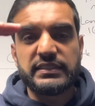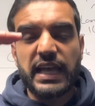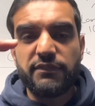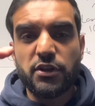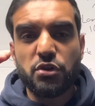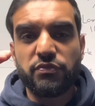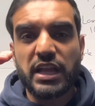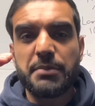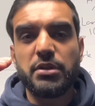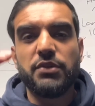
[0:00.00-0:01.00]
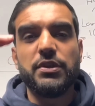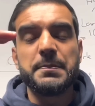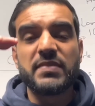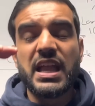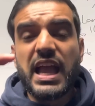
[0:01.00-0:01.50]
Have I got vocabulary?
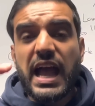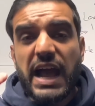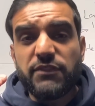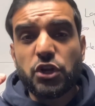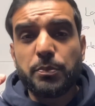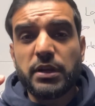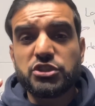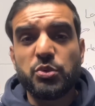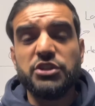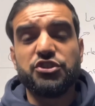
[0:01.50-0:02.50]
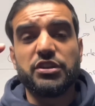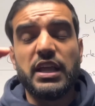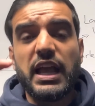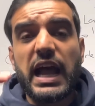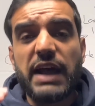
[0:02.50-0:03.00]
Have I got punctuation?
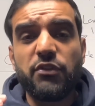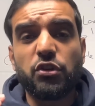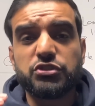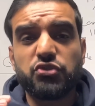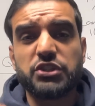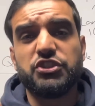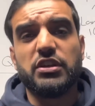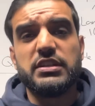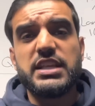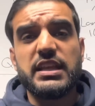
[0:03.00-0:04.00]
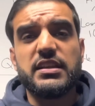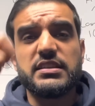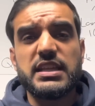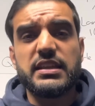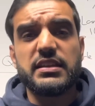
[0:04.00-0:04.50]
Have I got structure? Tick,
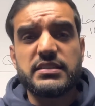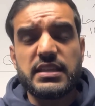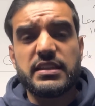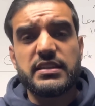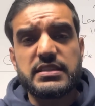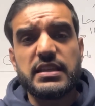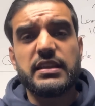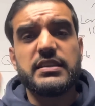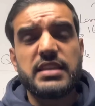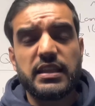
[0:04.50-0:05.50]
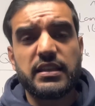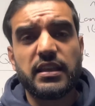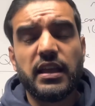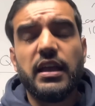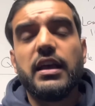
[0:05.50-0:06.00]
tick, tick, tick, tick.
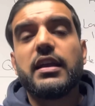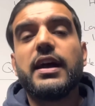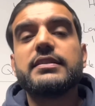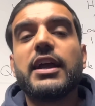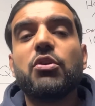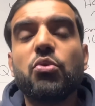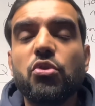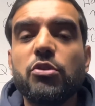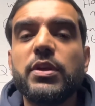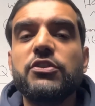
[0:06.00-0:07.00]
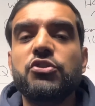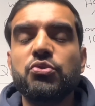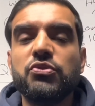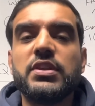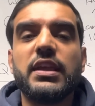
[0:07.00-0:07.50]
Guys, I always
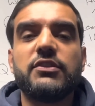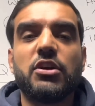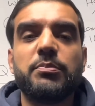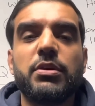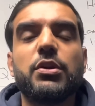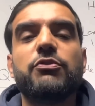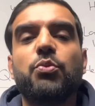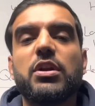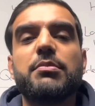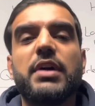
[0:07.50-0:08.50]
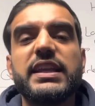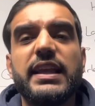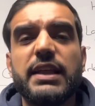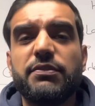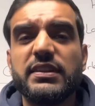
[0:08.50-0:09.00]
use the example of one of my
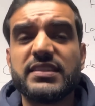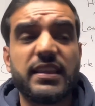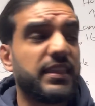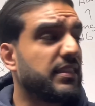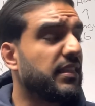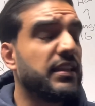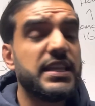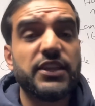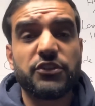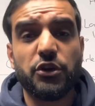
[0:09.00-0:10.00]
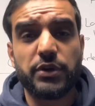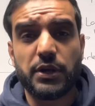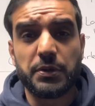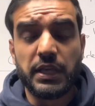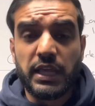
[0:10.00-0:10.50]
11s, I think 3 years ago now.